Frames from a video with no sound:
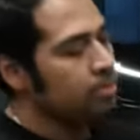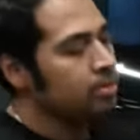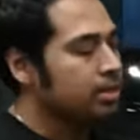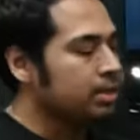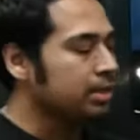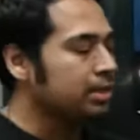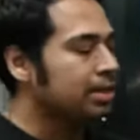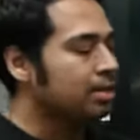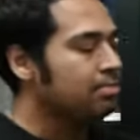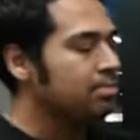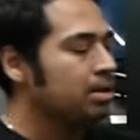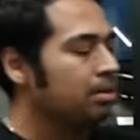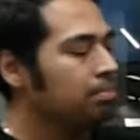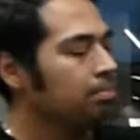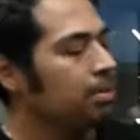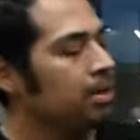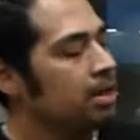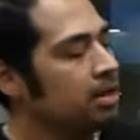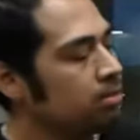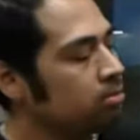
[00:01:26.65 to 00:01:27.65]
it can be
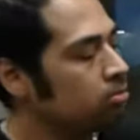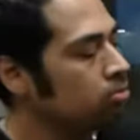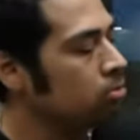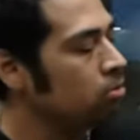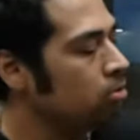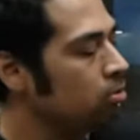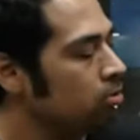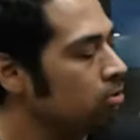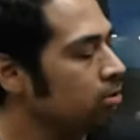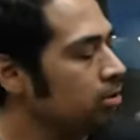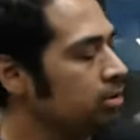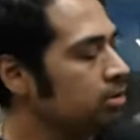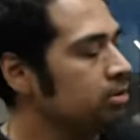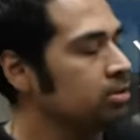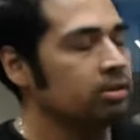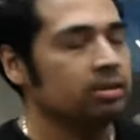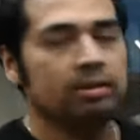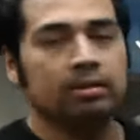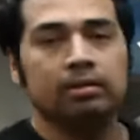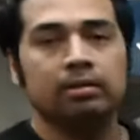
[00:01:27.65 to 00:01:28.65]
applied to all
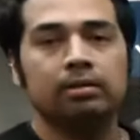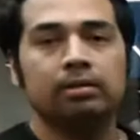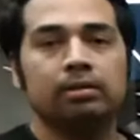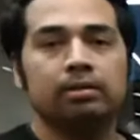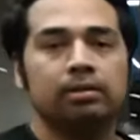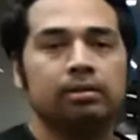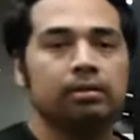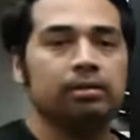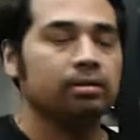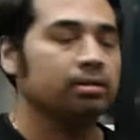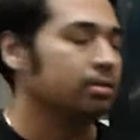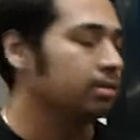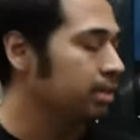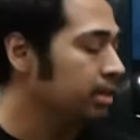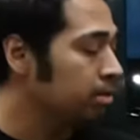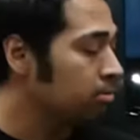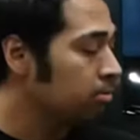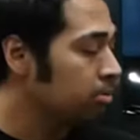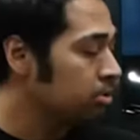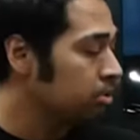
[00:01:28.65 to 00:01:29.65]
these
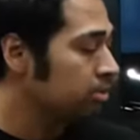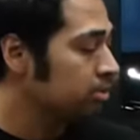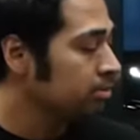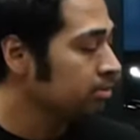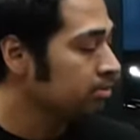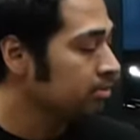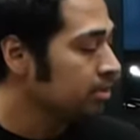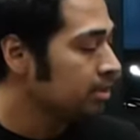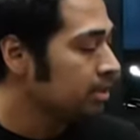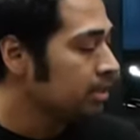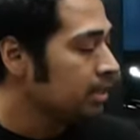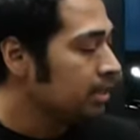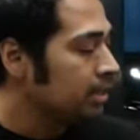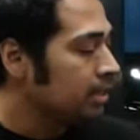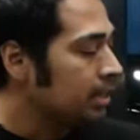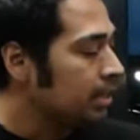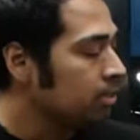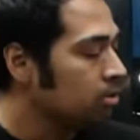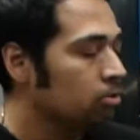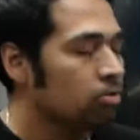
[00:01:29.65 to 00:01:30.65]
languages,
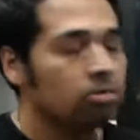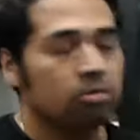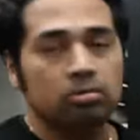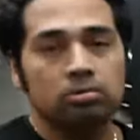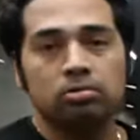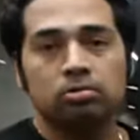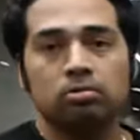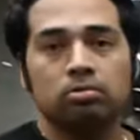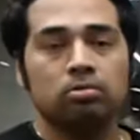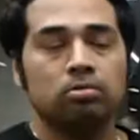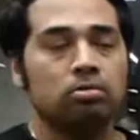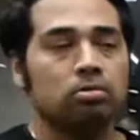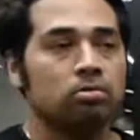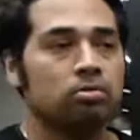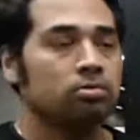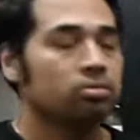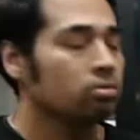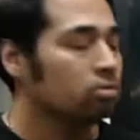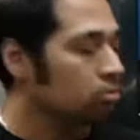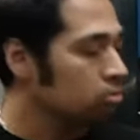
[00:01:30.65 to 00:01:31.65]
and
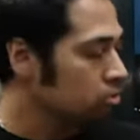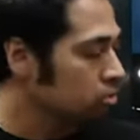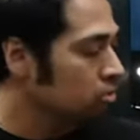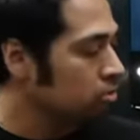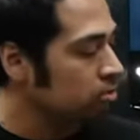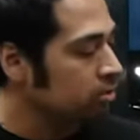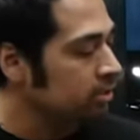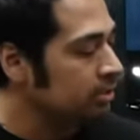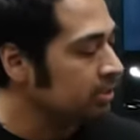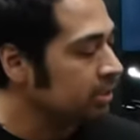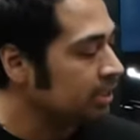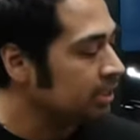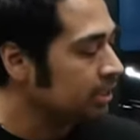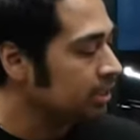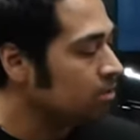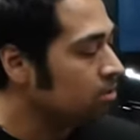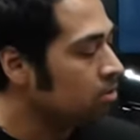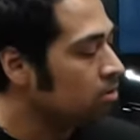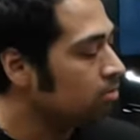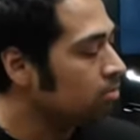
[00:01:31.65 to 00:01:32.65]
also not just
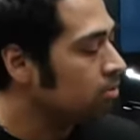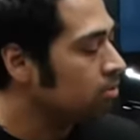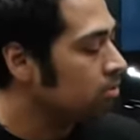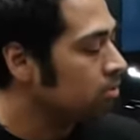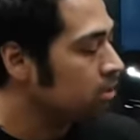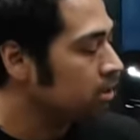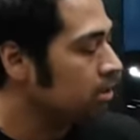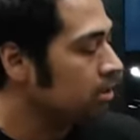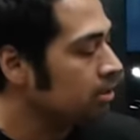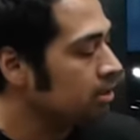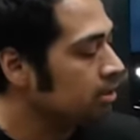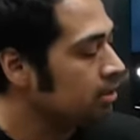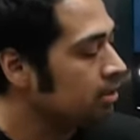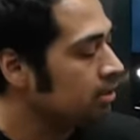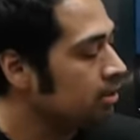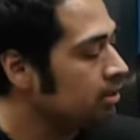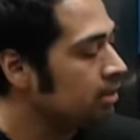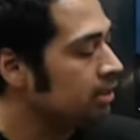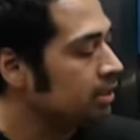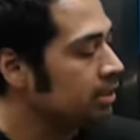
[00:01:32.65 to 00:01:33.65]
standalone, but
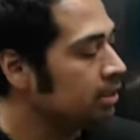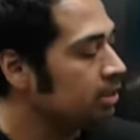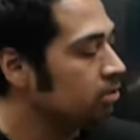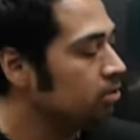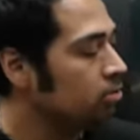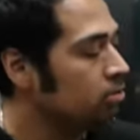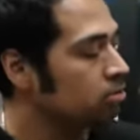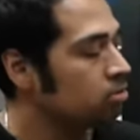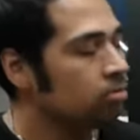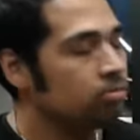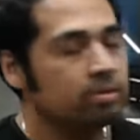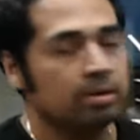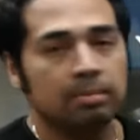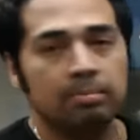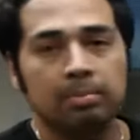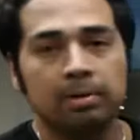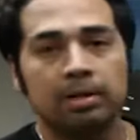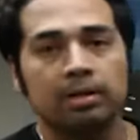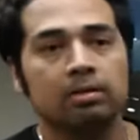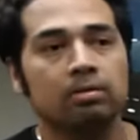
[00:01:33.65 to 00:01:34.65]
they can also be
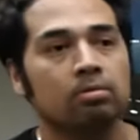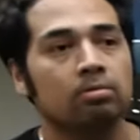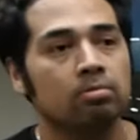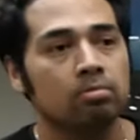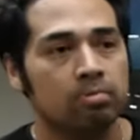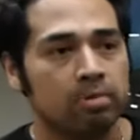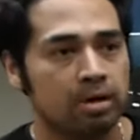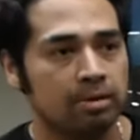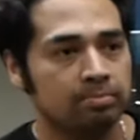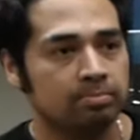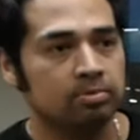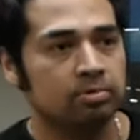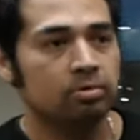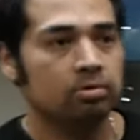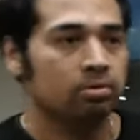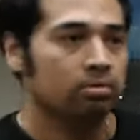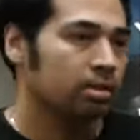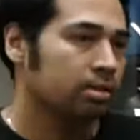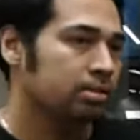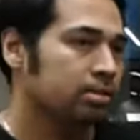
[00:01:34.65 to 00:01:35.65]
applied on web.
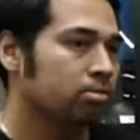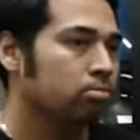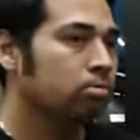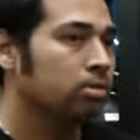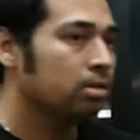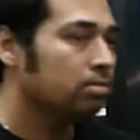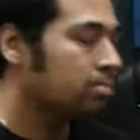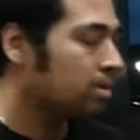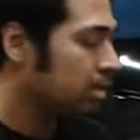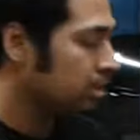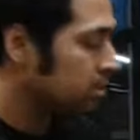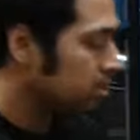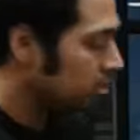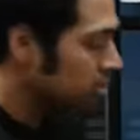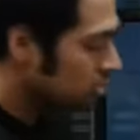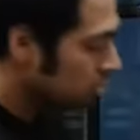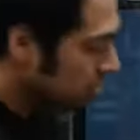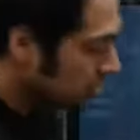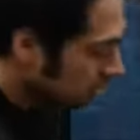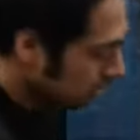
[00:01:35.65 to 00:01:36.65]
So that's a good
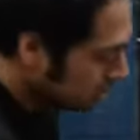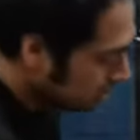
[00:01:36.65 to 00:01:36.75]
advantage.